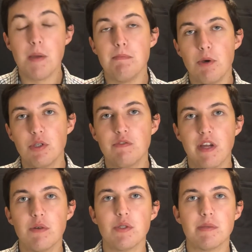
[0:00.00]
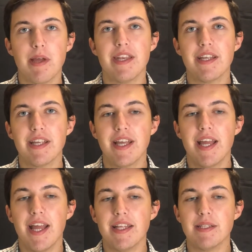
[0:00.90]
Most federal spending
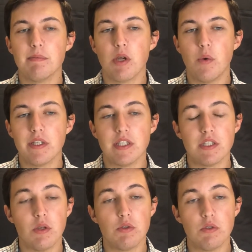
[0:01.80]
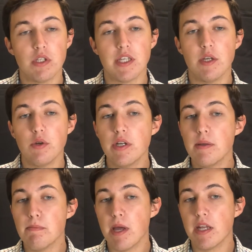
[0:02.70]
ends up going to Social
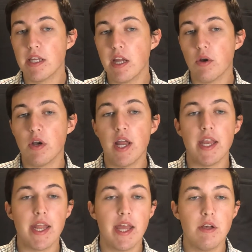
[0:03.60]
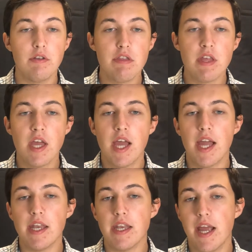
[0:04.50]
Security, Medicare and health,
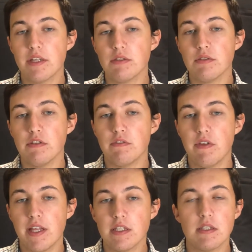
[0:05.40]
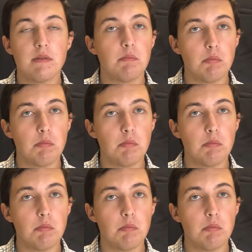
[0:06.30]
and national defense.